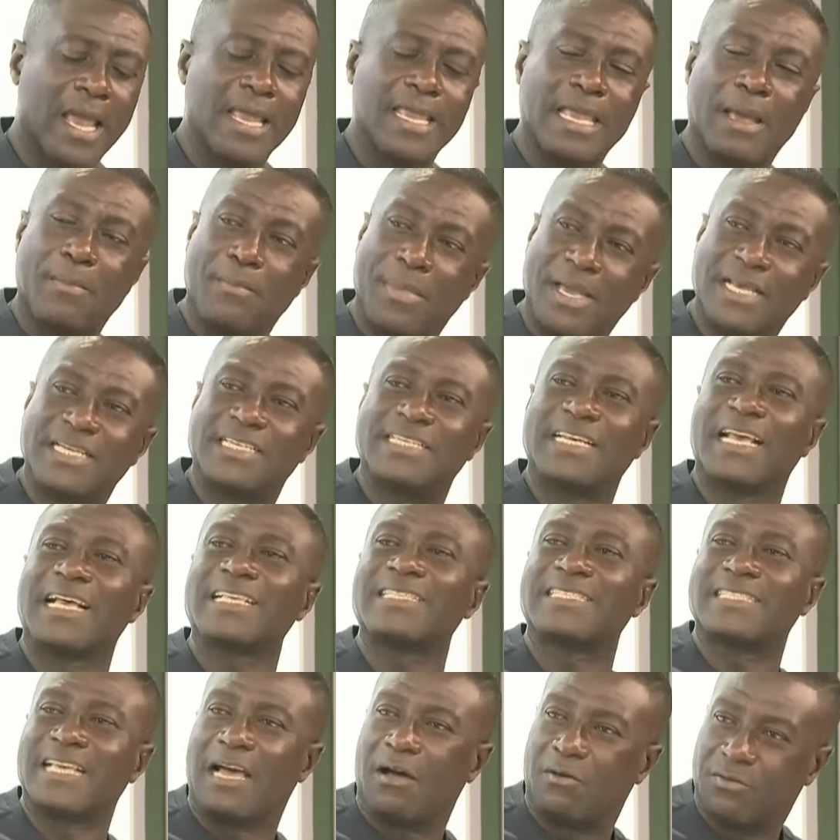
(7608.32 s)
a Yemen, she
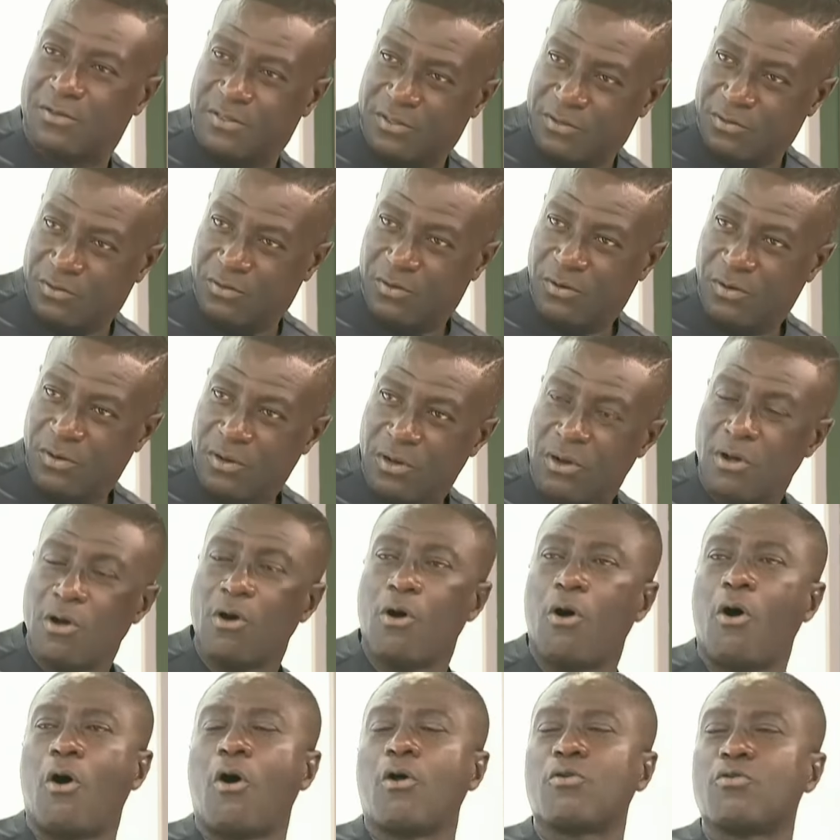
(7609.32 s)
has south.
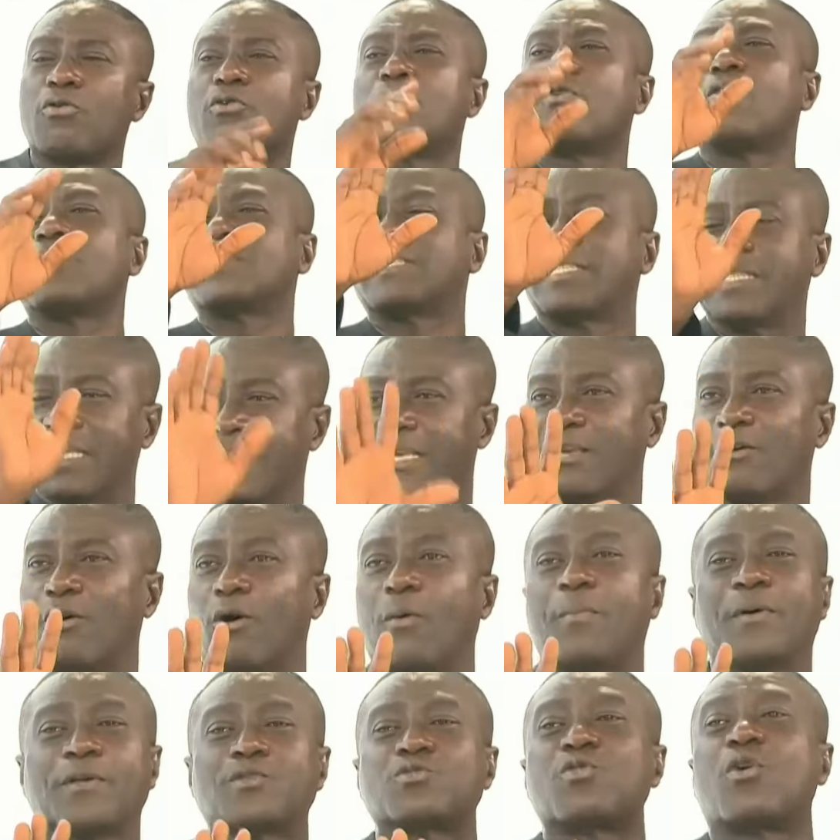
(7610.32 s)
Or no, say,
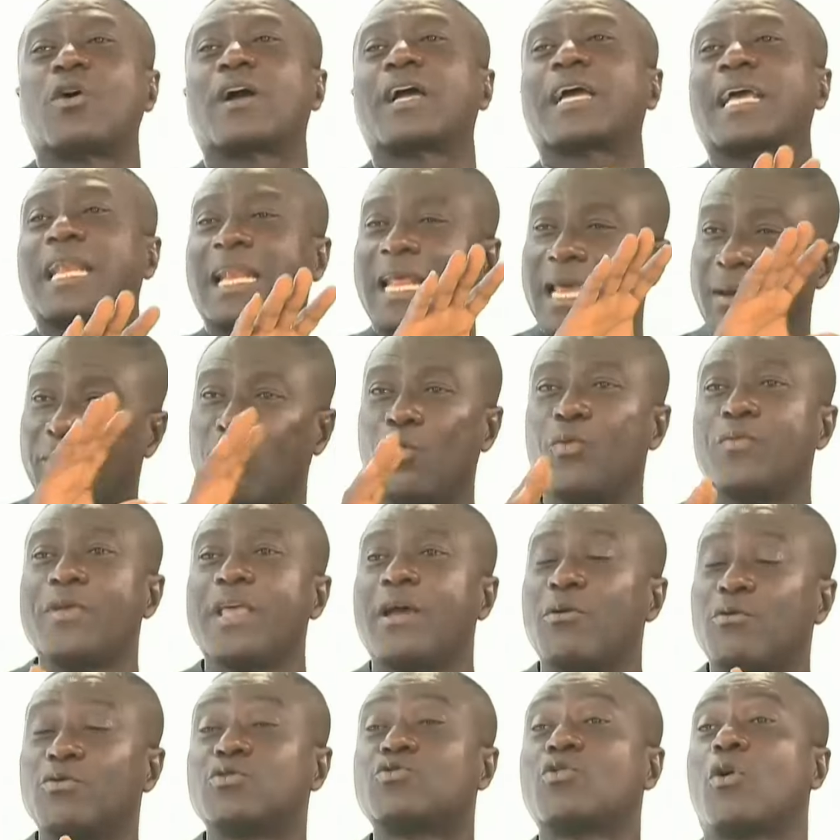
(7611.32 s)
of a sort, Clem will be
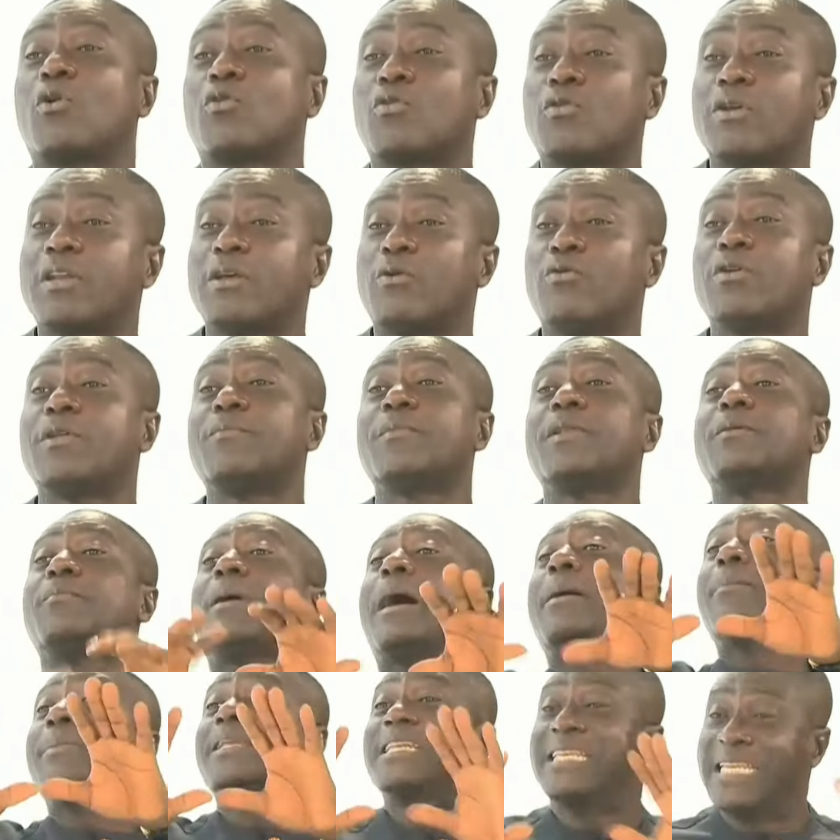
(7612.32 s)
a who's or no deal in
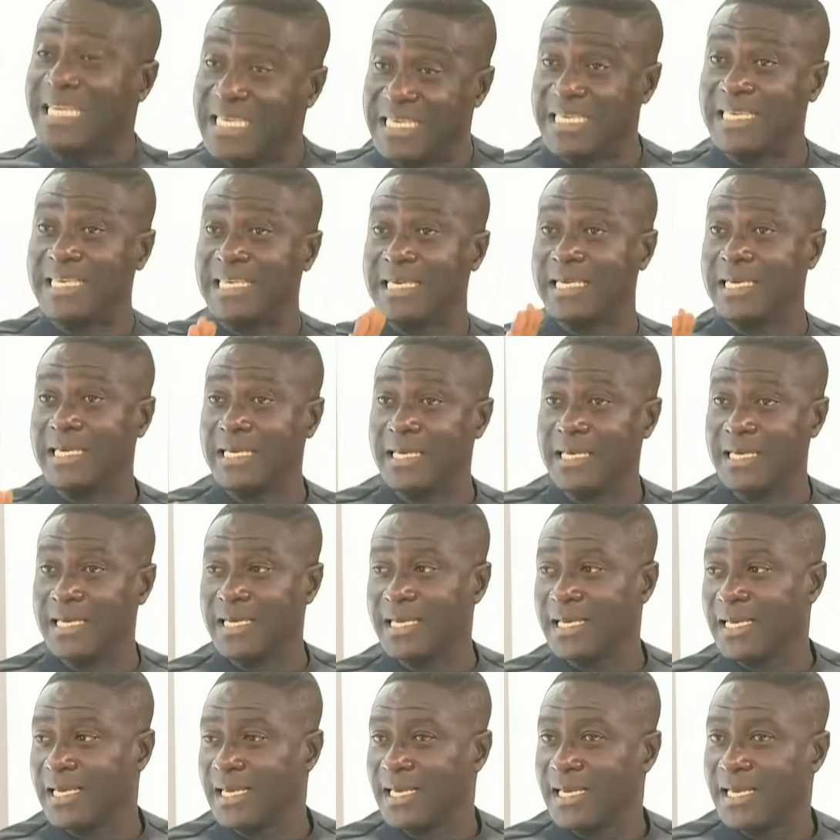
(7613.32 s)
Mammy Dean.
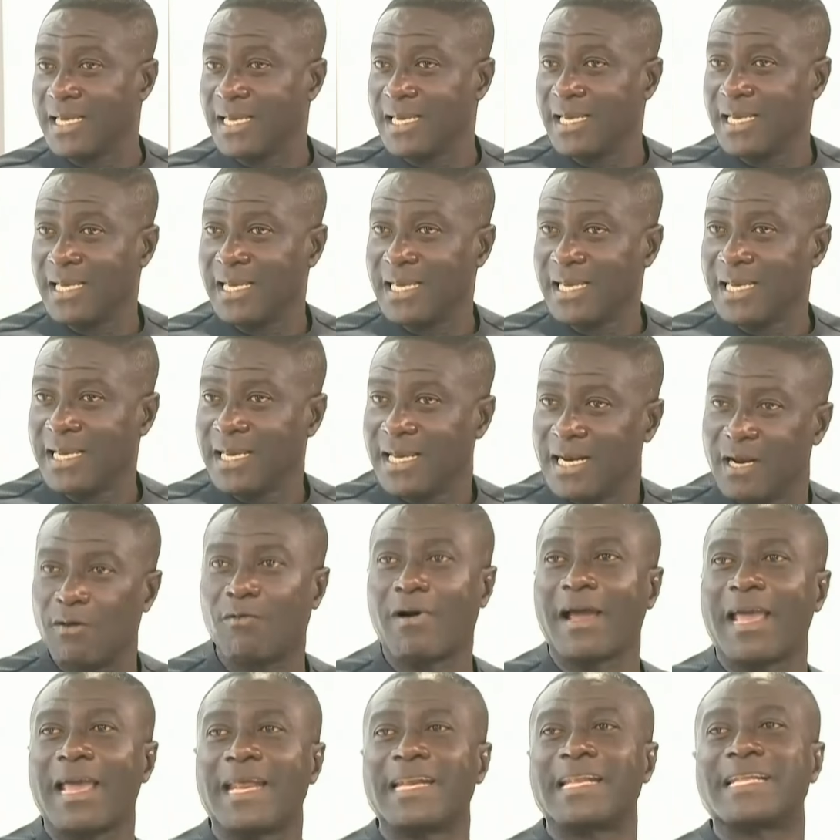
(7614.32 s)
No,
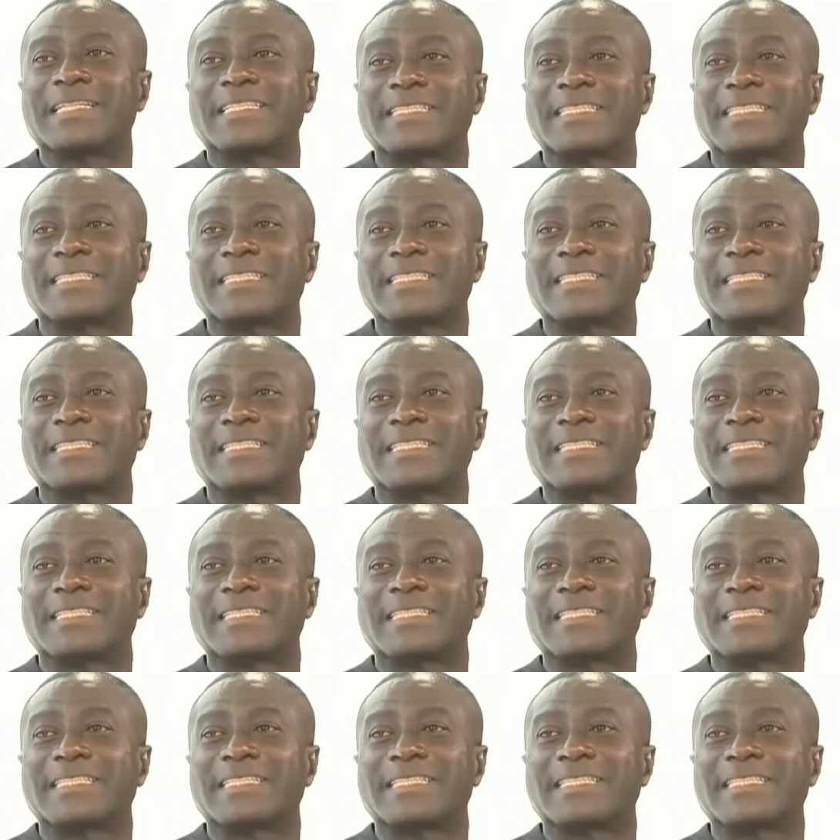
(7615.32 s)
I am a